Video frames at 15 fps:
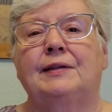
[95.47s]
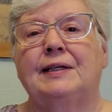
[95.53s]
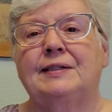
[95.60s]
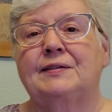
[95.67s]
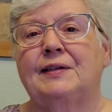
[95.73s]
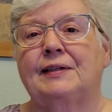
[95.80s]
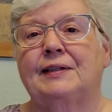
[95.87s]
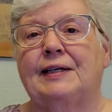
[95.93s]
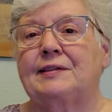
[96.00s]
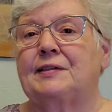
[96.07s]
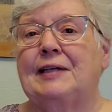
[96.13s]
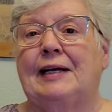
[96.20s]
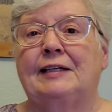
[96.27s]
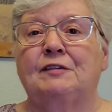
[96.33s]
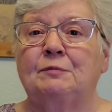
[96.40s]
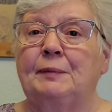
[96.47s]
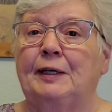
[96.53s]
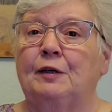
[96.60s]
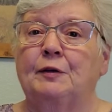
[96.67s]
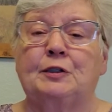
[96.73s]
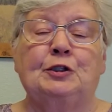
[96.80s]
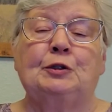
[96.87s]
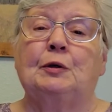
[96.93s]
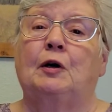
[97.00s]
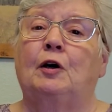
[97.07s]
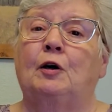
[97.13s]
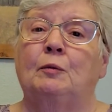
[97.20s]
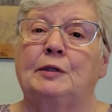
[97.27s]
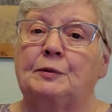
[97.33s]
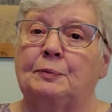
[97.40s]
Things like that stack of mail that you
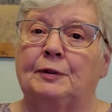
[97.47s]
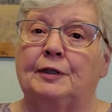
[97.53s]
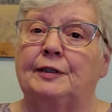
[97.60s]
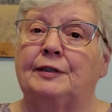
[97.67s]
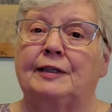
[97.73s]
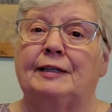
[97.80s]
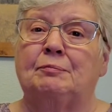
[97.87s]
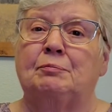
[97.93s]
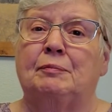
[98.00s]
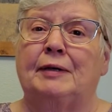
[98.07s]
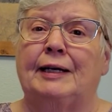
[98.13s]
always put at the